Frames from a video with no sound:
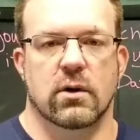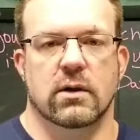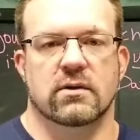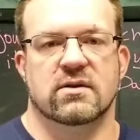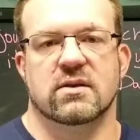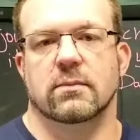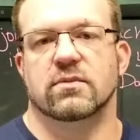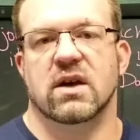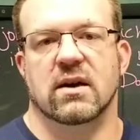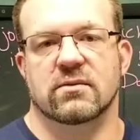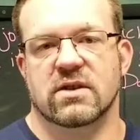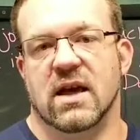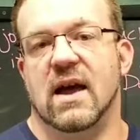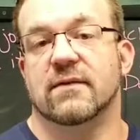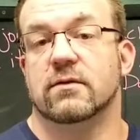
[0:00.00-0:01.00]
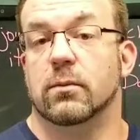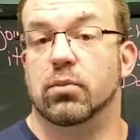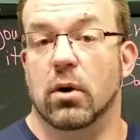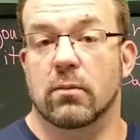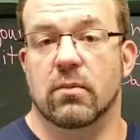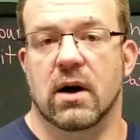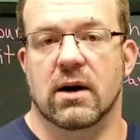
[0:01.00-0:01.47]
then sometimes I have to
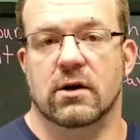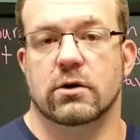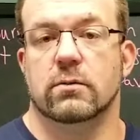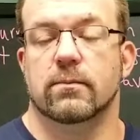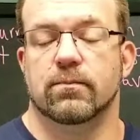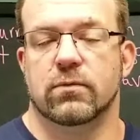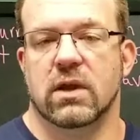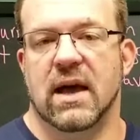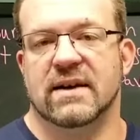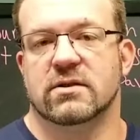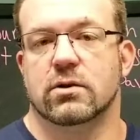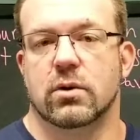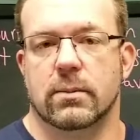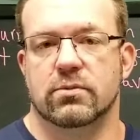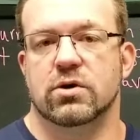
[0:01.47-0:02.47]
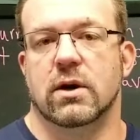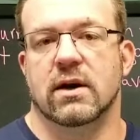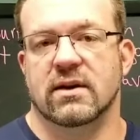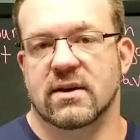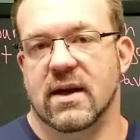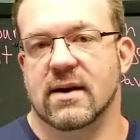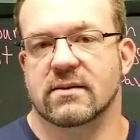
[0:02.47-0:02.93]
put my last grip
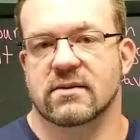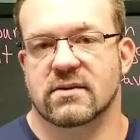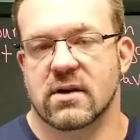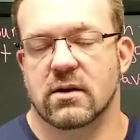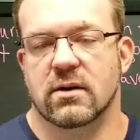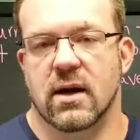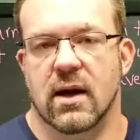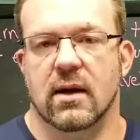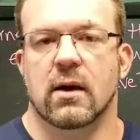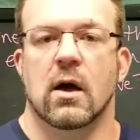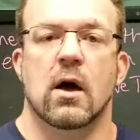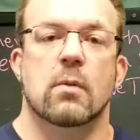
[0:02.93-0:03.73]
training day on Sunday.